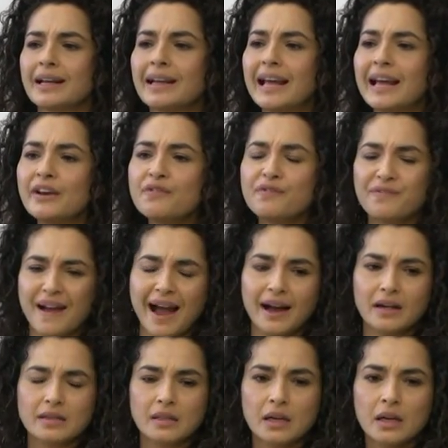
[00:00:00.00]
And in
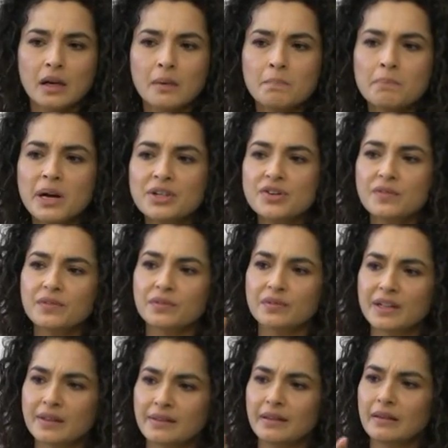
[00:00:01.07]
fact, much of
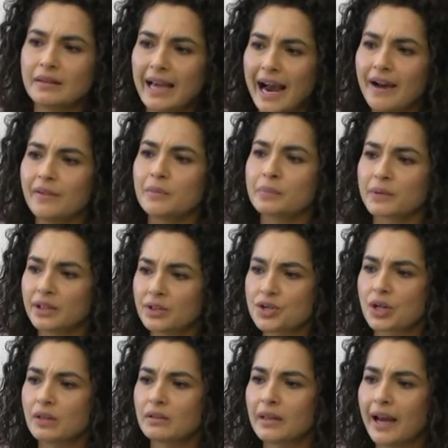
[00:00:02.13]
the Arab
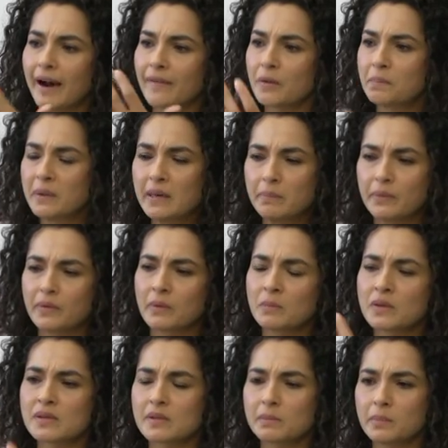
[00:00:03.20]
region, the Arab people, the
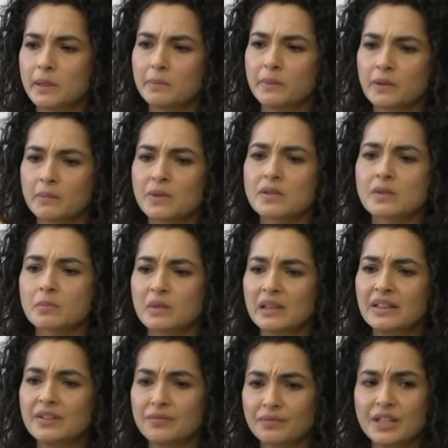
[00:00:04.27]
Muslim
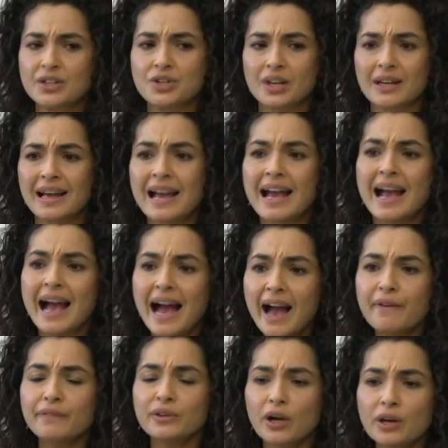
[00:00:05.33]
region,
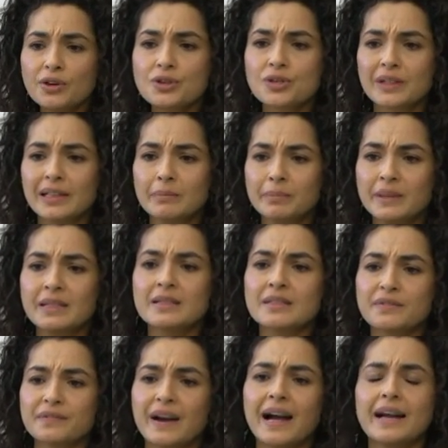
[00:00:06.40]
have largely been
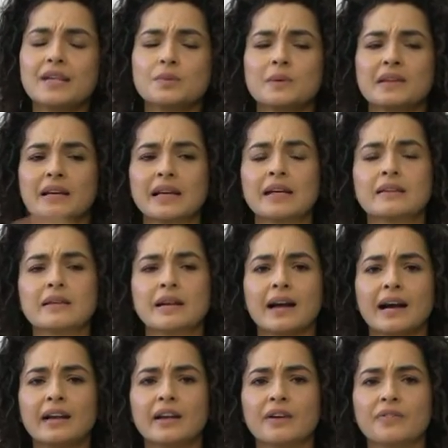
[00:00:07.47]
defined within the
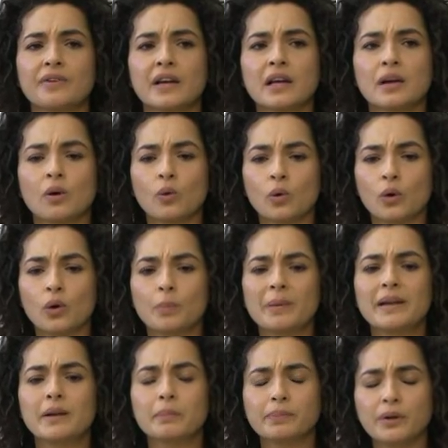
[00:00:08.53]
kind of, or
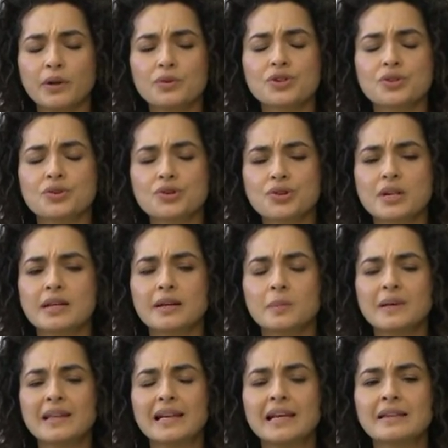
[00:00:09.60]
been approached or treated
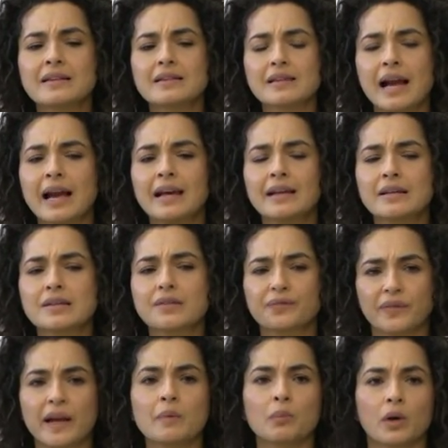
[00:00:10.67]
within the Zionist
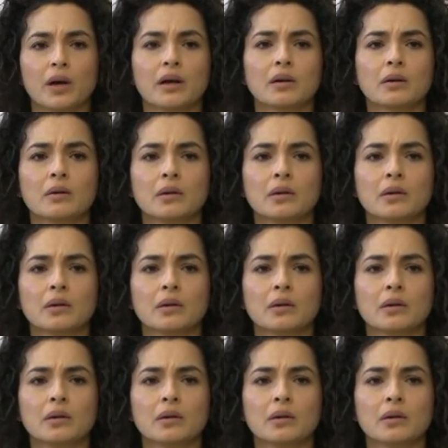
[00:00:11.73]
framework,